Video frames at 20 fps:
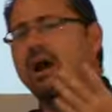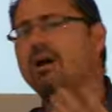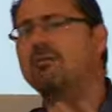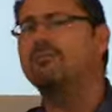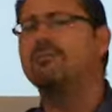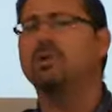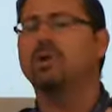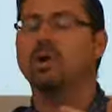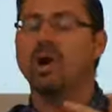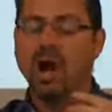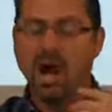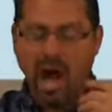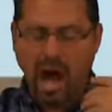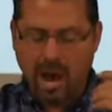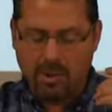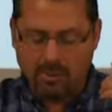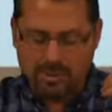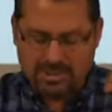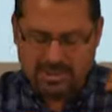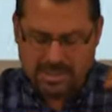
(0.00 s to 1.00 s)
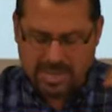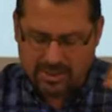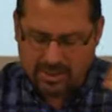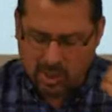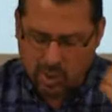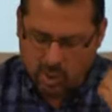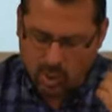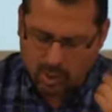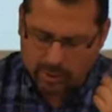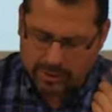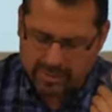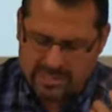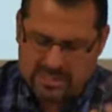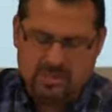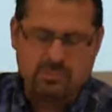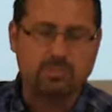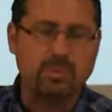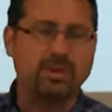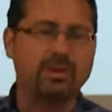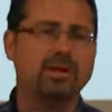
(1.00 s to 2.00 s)
Comforter. I will send the Holy
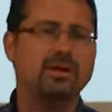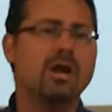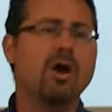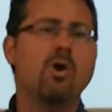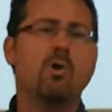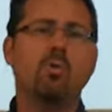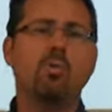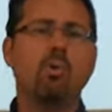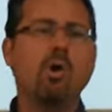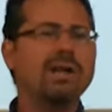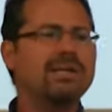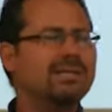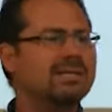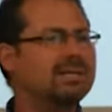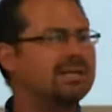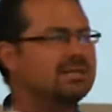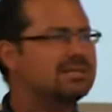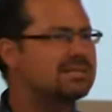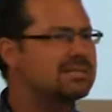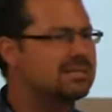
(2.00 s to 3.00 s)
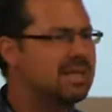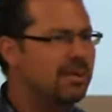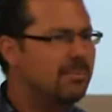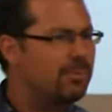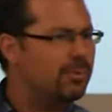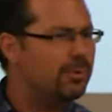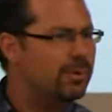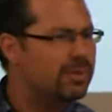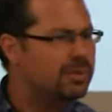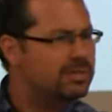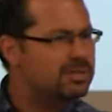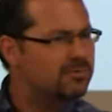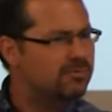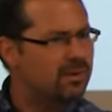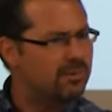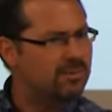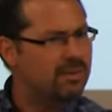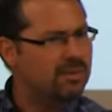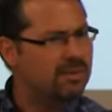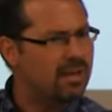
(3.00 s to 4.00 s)
Spirit. What can separate us
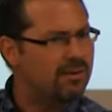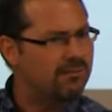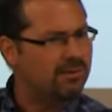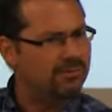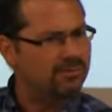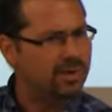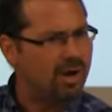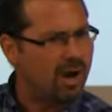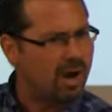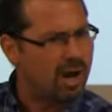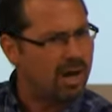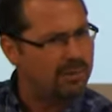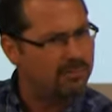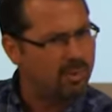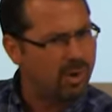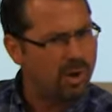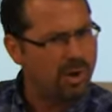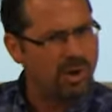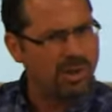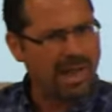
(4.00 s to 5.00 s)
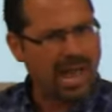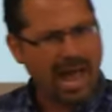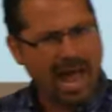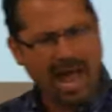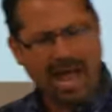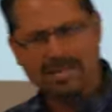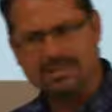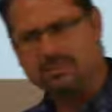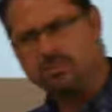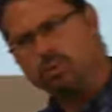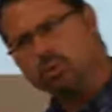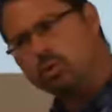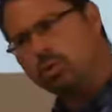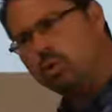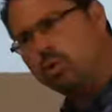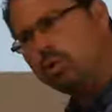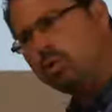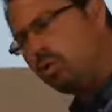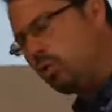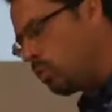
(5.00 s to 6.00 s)
from the love of God? Paul asked,
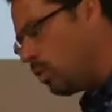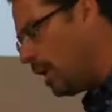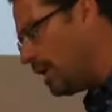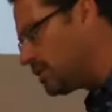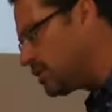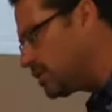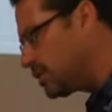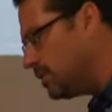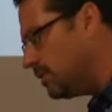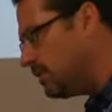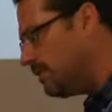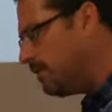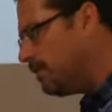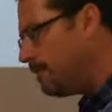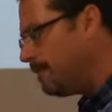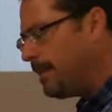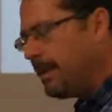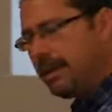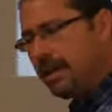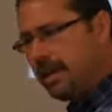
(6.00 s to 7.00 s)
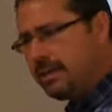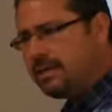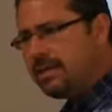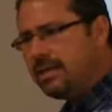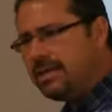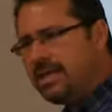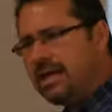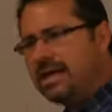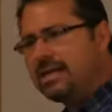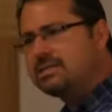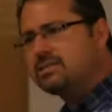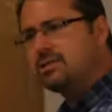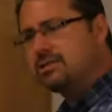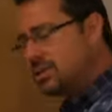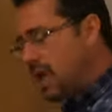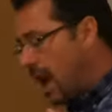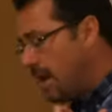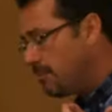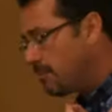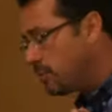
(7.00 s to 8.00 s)
rhetorical question. And then he
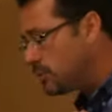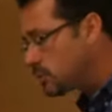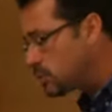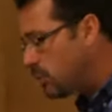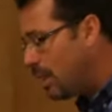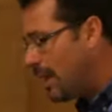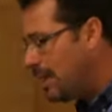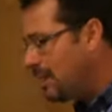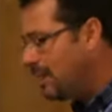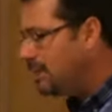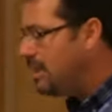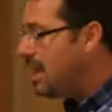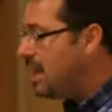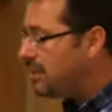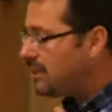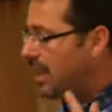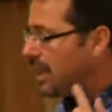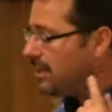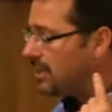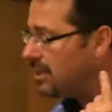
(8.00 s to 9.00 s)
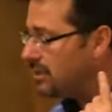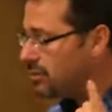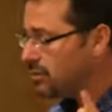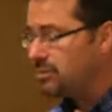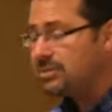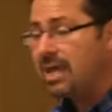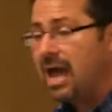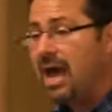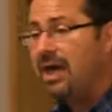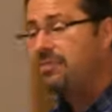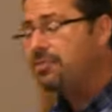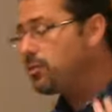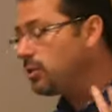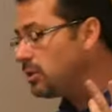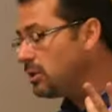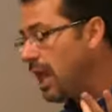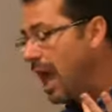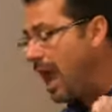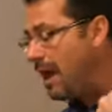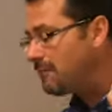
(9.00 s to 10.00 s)
answers, I'm persuaded that neither death
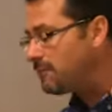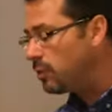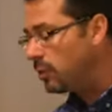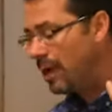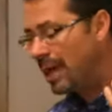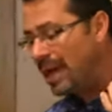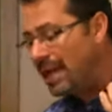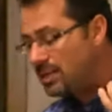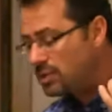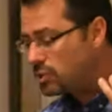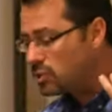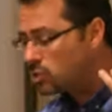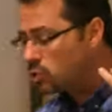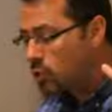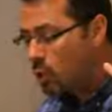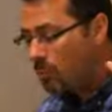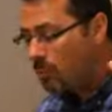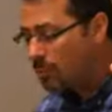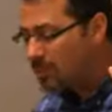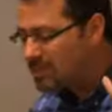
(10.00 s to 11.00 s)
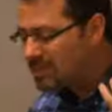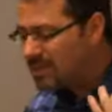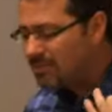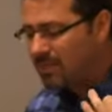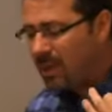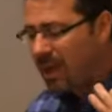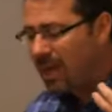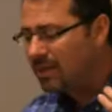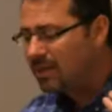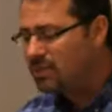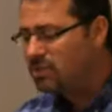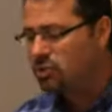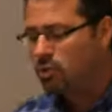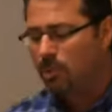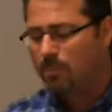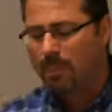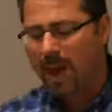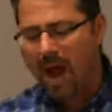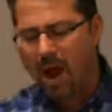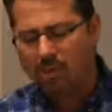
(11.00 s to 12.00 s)
nor life, nor angels, nor principalities,
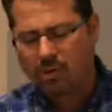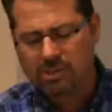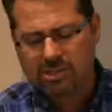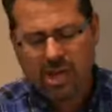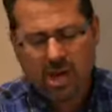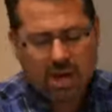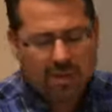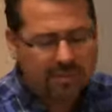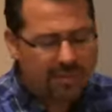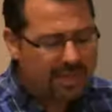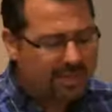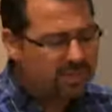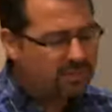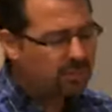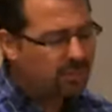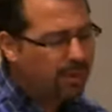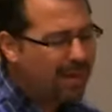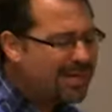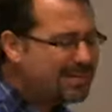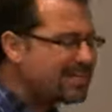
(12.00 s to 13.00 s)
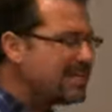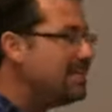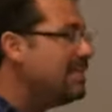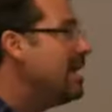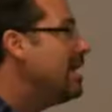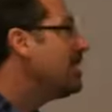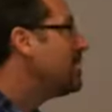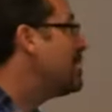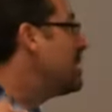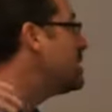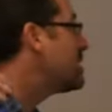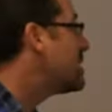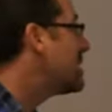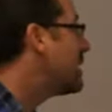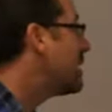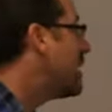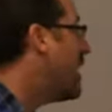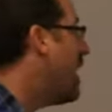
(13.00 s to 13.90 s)
nor powers, things present, things to